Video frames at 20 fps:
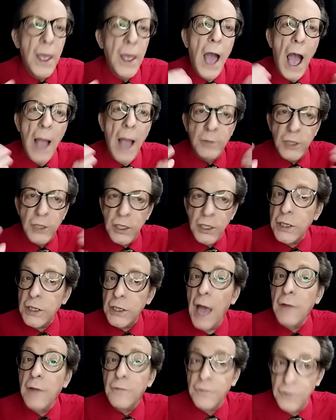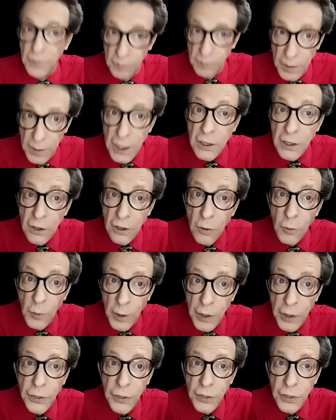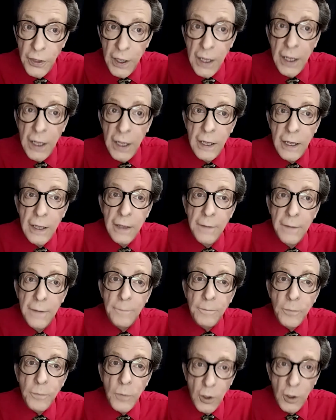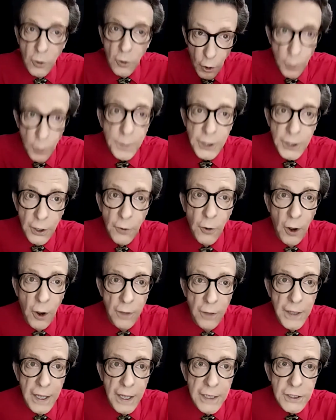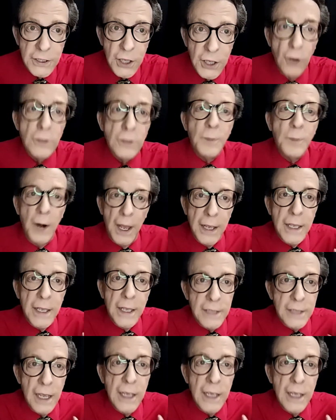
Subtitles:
I'm just not familiar with the groups that are on the East Coast, but I can tell you